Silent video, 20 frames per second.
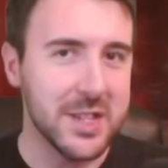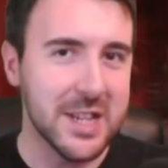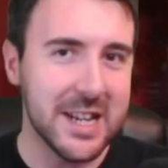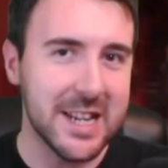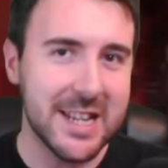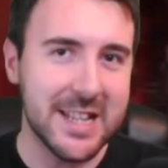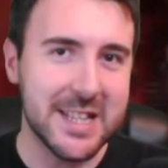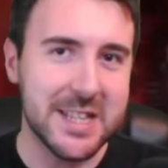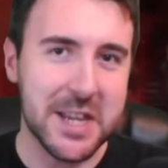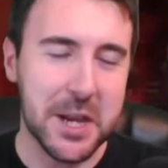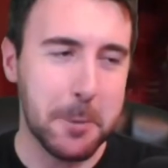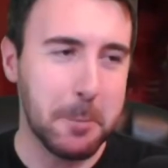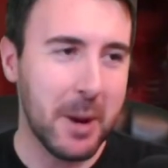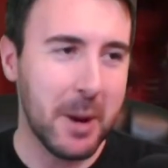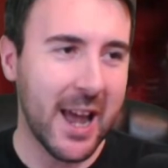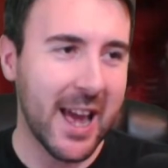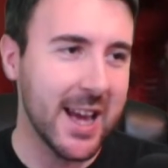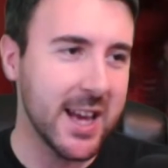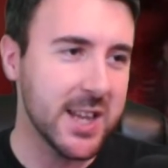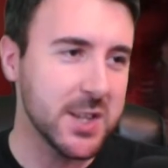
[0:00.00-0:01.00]
of deleting
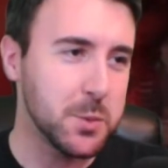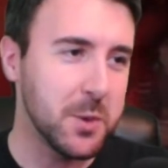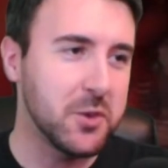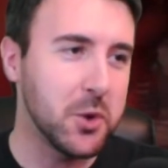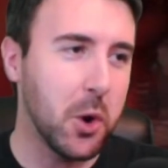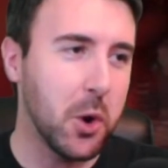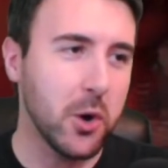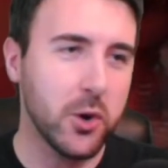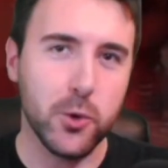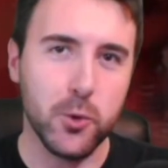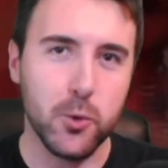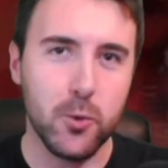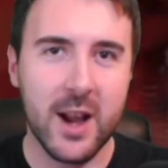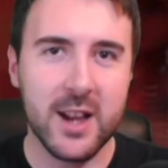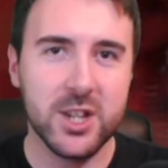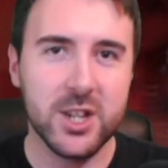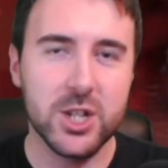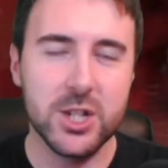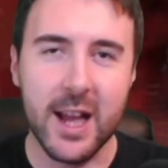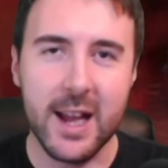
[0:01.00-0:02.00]
players, we've got
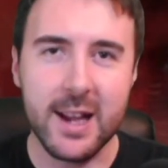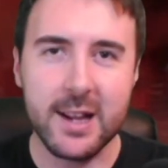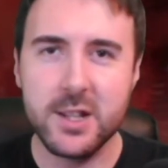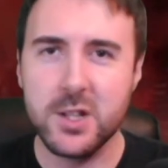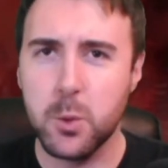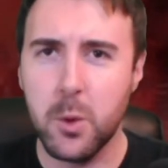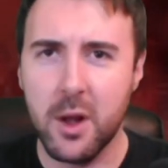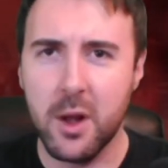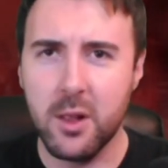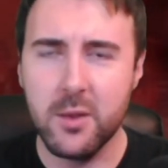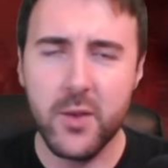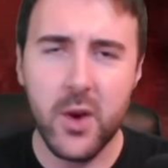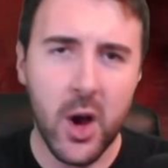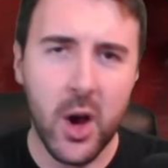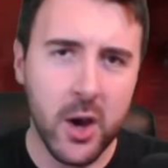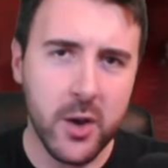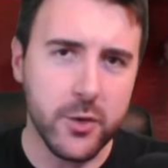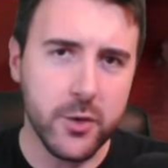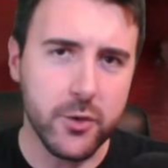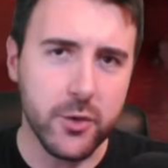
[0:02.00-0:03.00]
Grashnak,
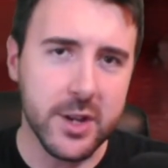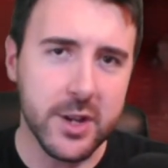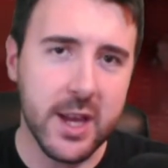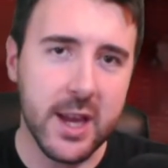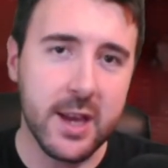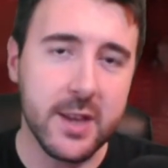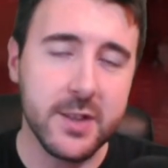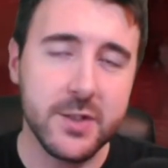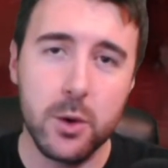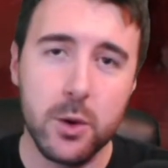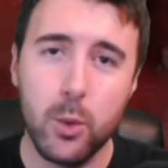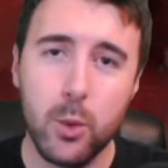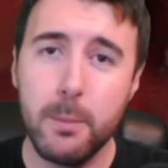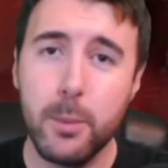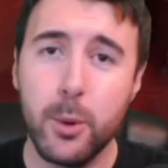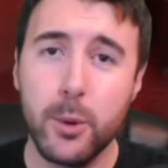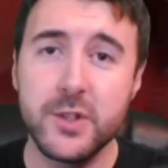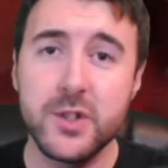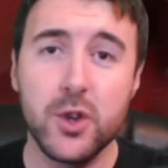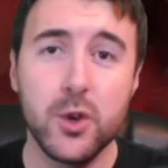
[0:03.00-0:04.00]
1200 here. So
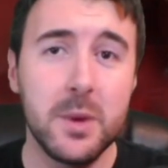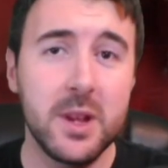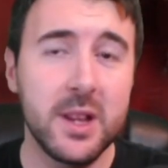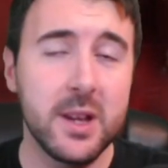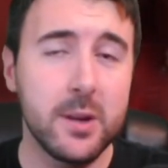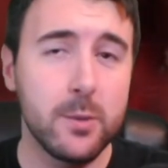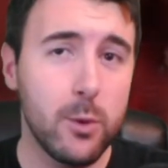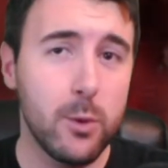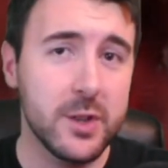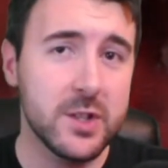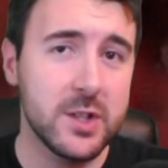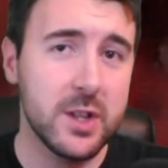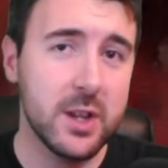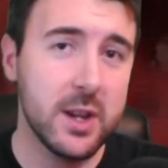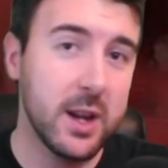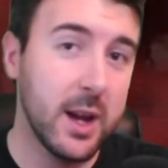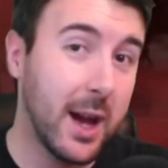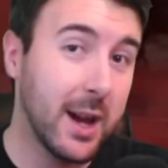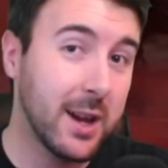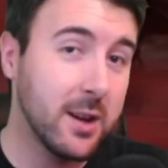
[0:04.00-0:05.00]
1.2 million
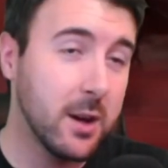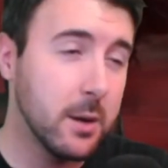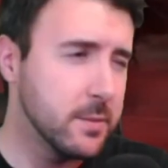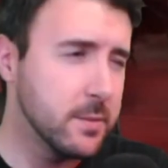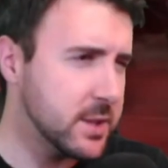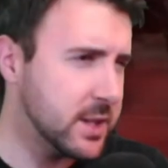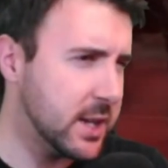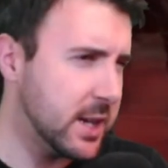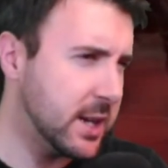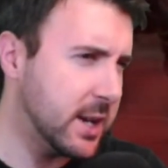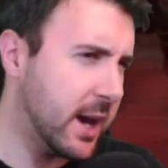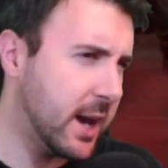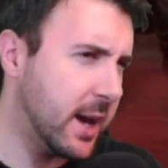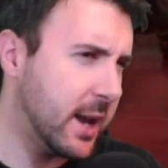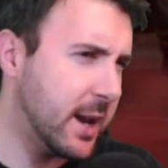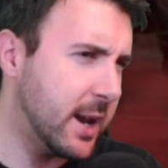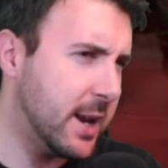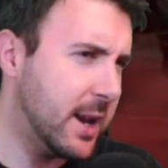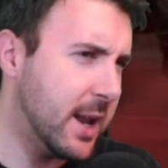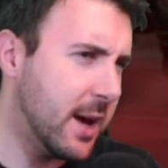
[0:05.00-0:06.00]
roster comes in at
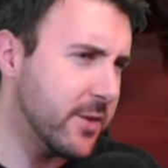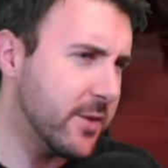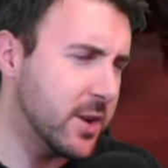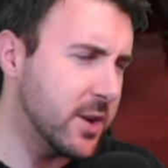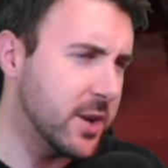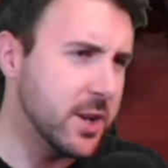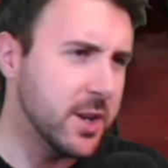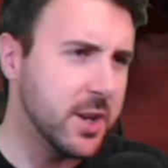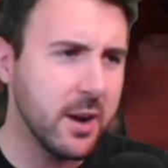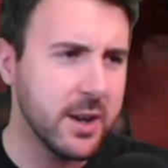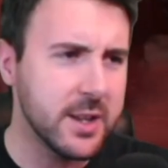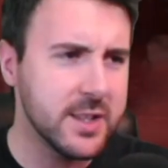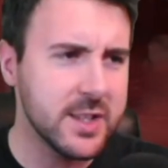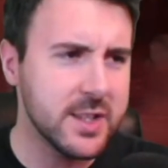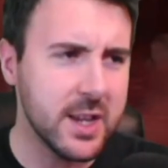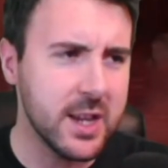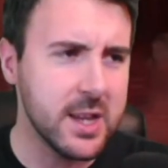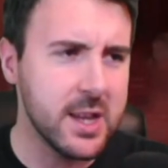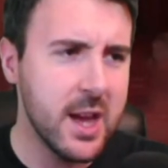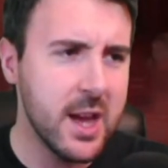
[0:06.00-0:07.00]

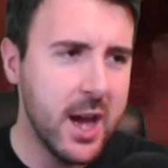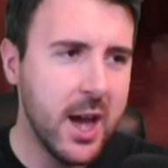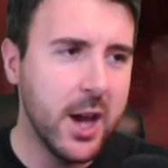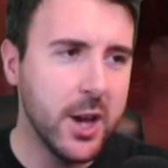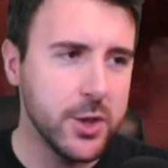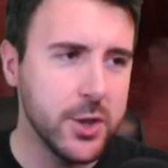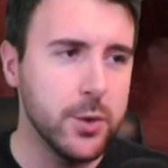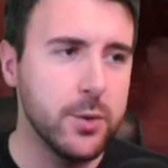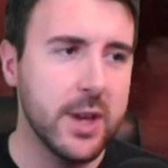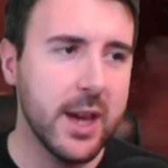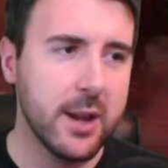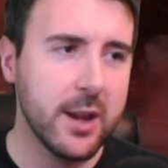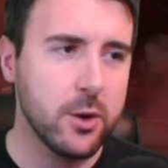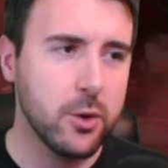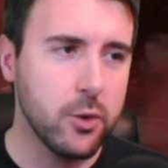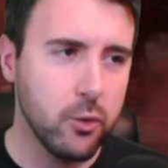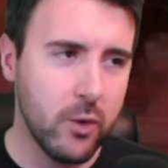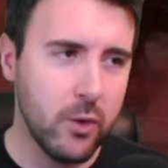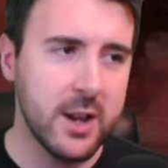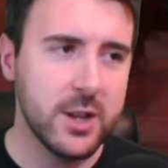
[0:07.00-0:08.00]
1190. You
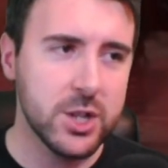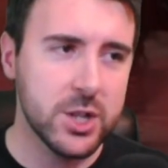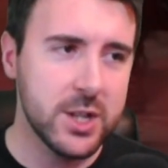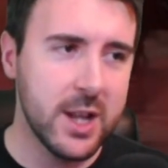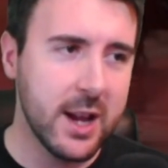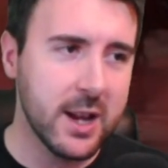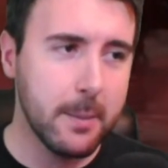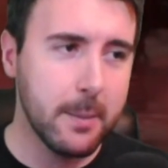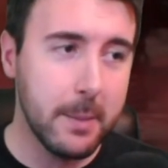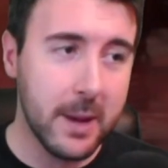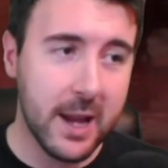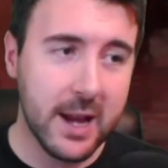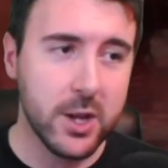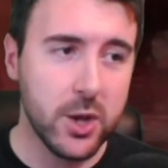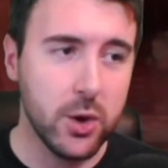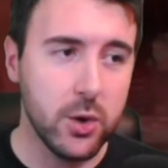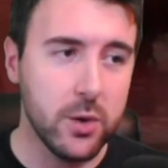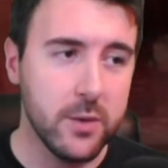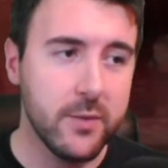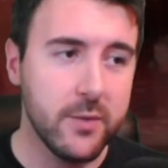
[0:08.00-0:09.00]
get Grashnak,
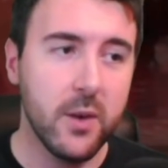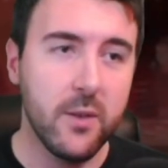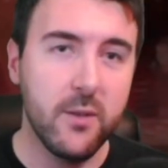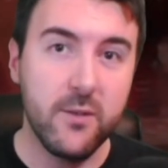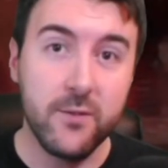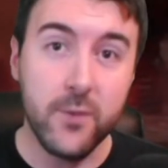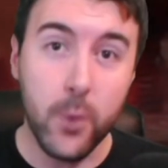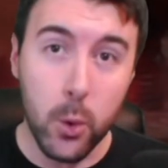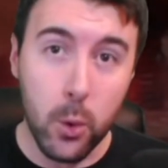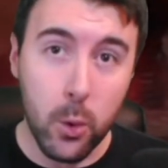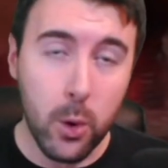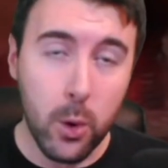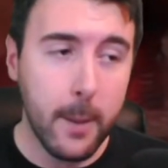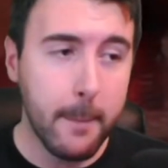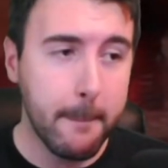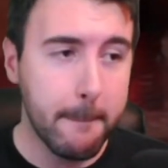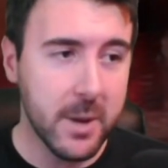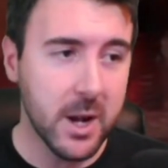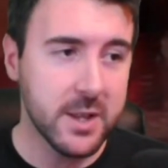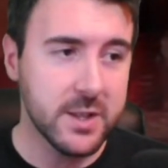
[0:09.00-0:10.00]
Blackhoof, 4
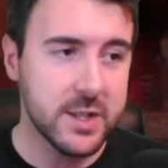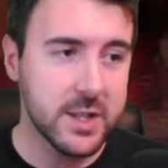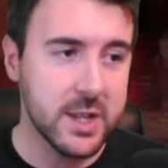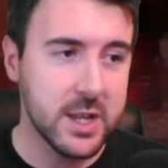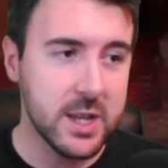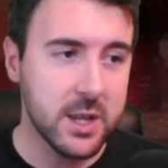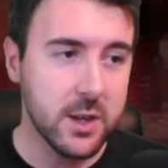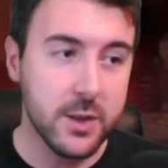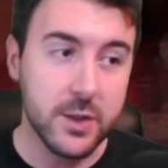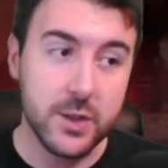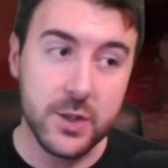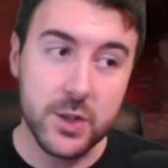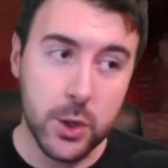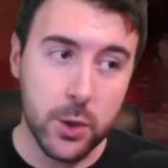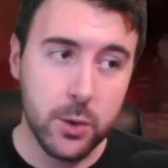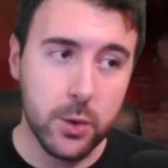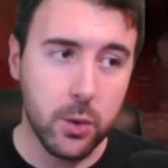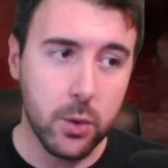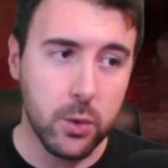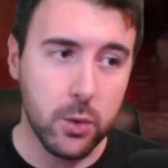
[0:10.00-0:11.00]
Bloodseekers,
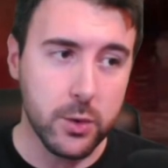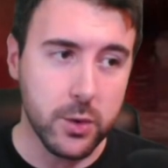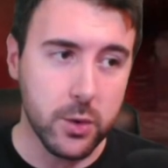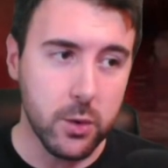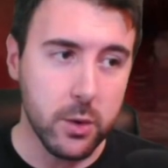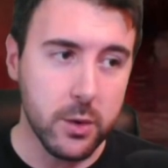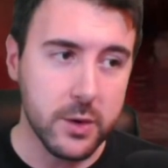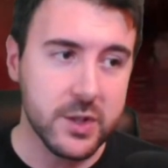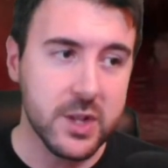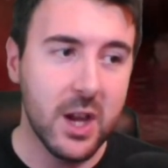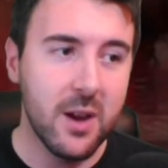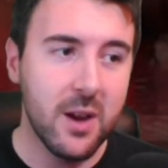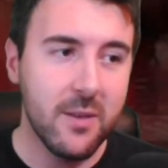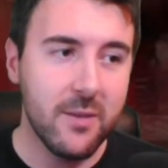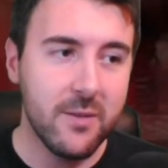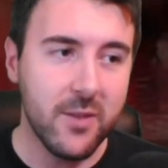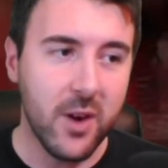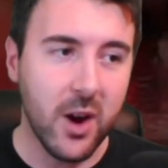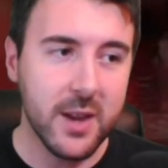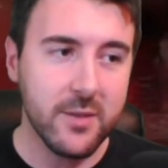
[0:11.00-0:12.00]
2 Khorne Gores,
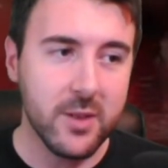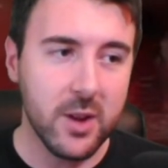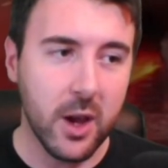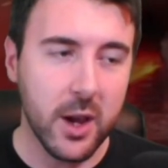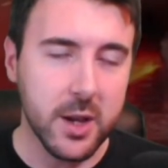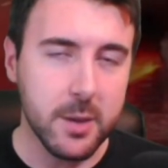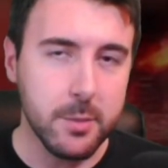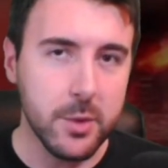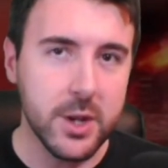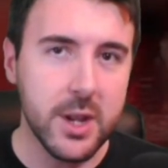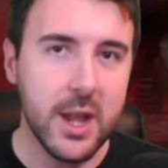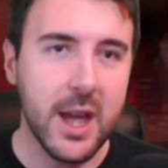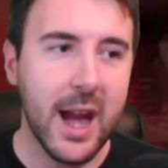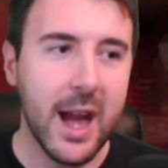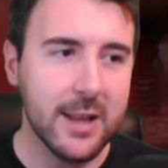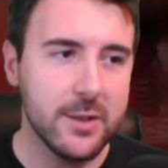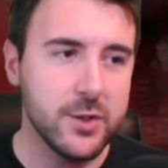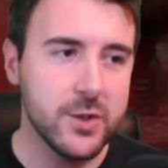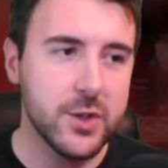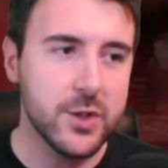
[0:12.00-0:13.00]
5 linemen,
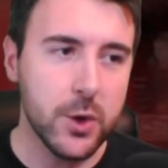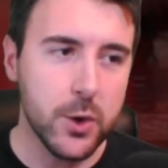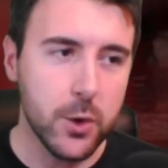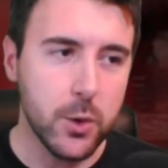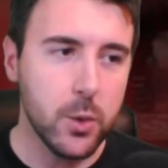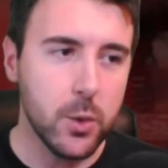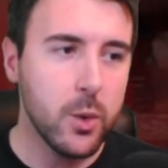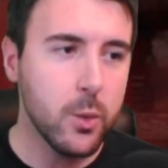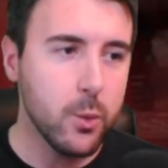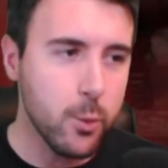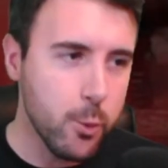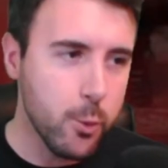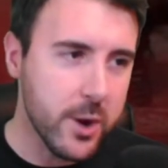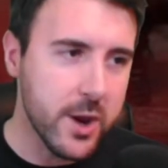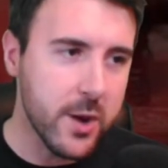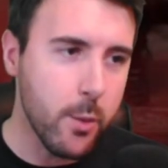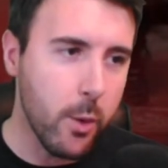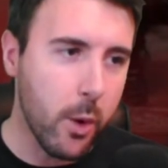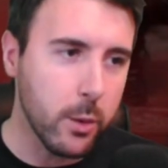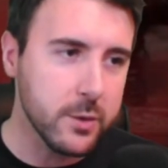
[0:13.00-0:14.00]
and 2
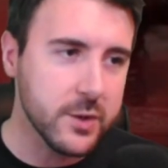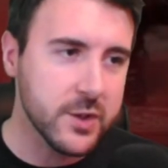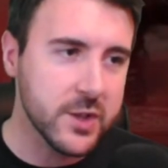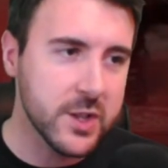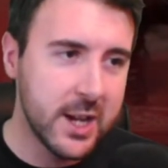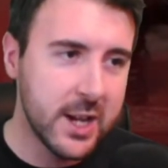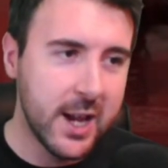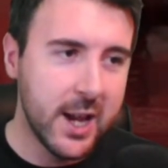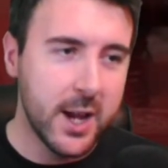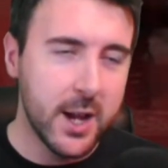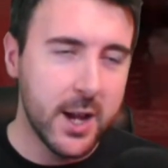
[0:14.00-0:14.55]
rerolls.